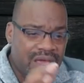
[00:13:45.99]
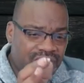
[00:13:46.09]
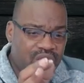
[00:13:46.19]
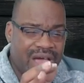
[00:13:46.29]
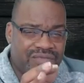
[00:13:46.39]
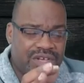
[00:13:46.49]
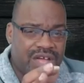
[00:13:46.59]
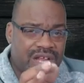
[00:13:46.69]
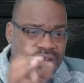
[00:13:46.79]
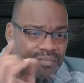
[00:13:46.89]
If you haven't
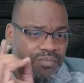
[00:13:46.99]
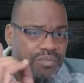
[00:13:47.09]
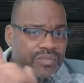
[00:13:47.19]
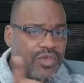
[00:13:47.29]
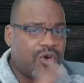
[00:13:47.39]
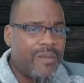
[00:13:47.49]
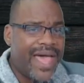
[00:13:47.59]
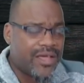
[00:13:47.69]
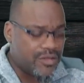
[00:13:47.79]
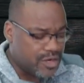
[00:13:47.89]
done it, go
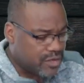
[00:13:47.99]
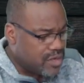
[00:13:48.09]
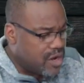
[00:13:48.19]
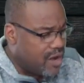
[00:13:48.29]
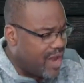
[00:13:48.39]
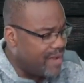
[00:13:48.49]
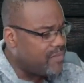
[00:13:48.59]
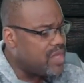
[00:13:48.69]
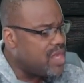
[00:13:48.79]
back and look, all right?